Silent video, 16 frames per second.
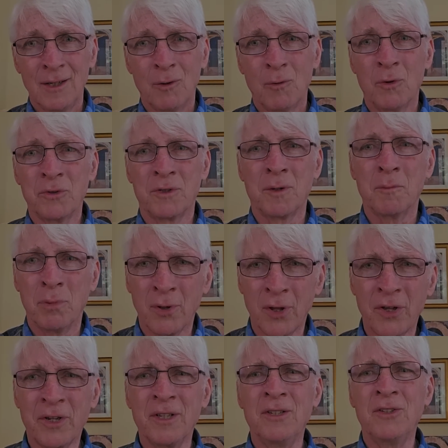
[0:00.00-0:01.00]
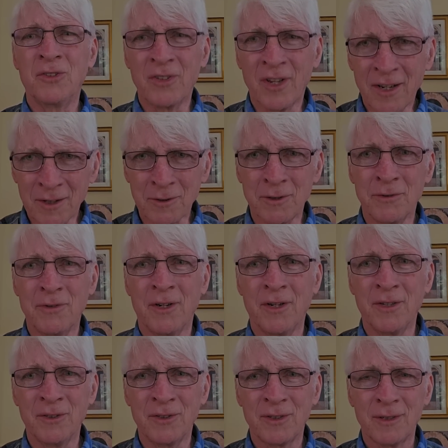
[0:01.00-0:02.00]
was the bloody
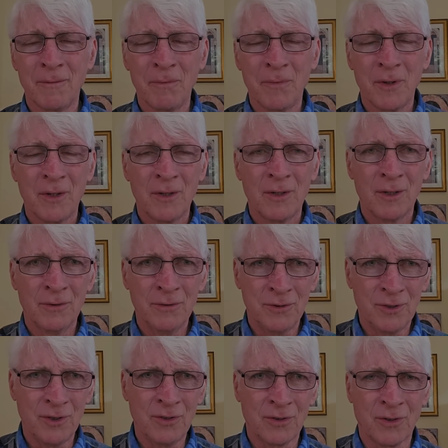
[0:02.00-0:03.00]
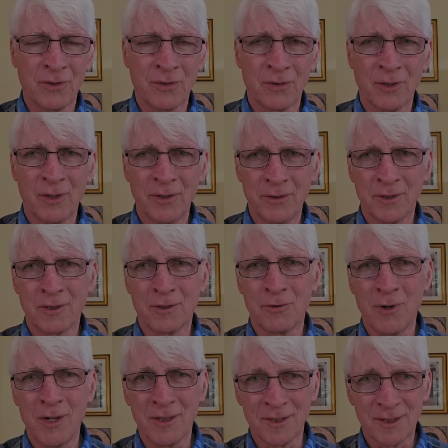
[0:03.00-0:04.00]
sacrifice of Jesus on the
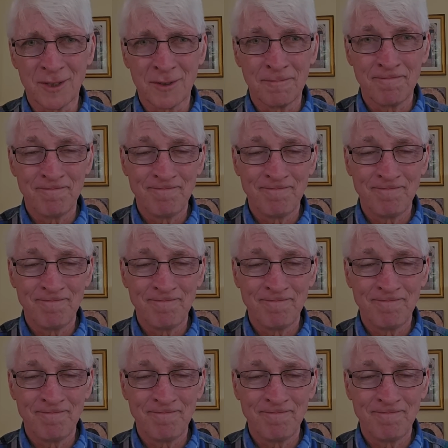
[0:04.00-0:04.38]
cross.